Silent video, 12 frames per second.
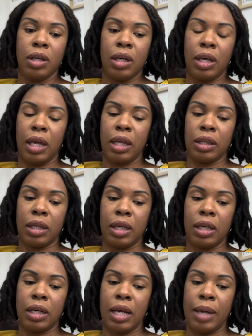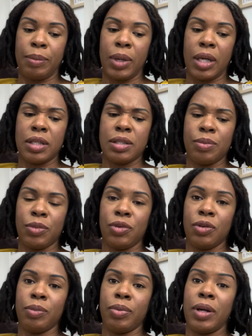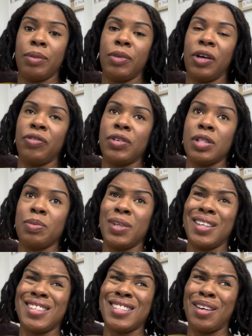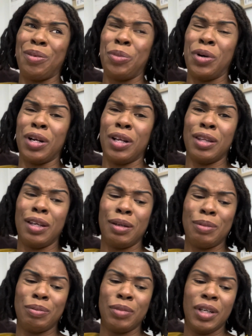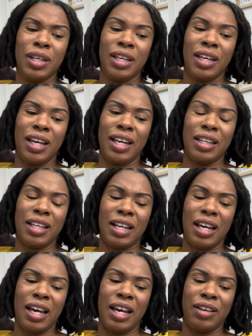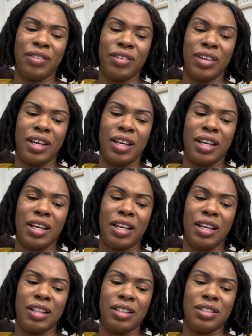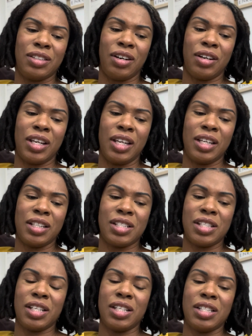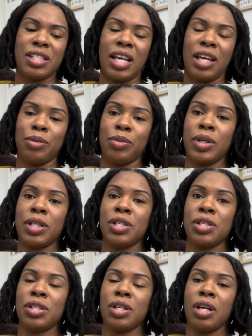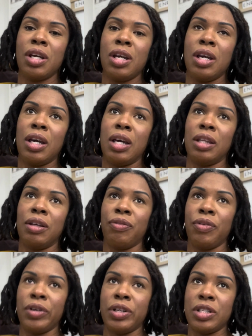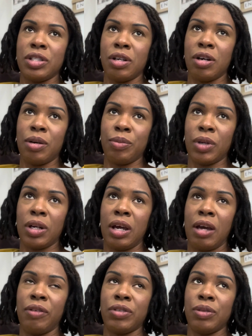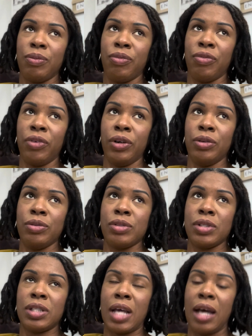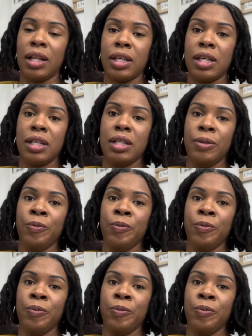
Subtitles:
And then I made some cornbread muffins because I wanted them. And then I have a turkey and cheese sandwich. And then for dessert, I'm going to have some fruit salad.